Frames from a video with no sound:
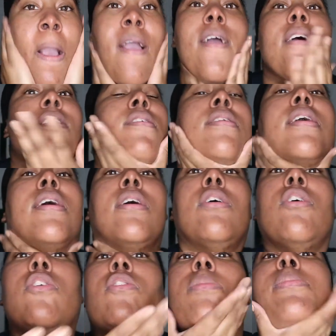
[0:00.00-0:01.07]
It's not
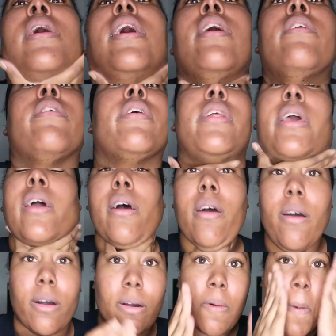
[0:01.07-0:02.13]
overpowering at
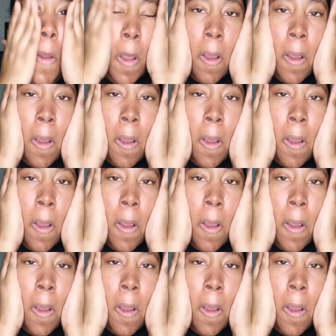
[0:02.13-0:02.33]
all.